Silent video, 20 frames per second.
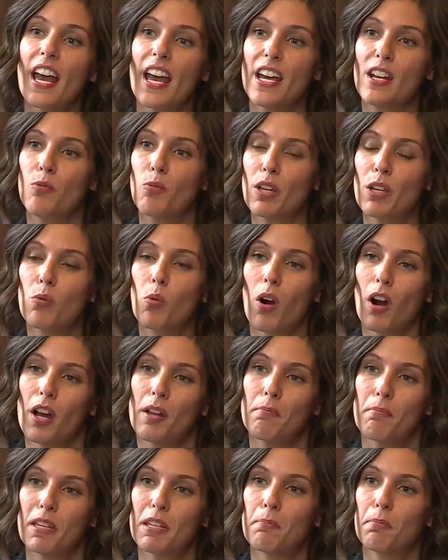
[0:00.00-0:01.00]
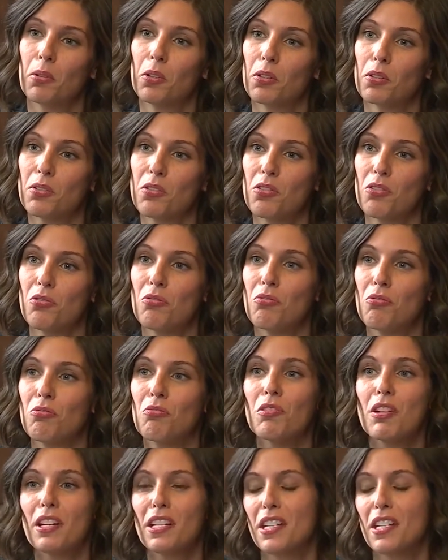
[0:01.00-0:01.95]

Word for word: and we want people to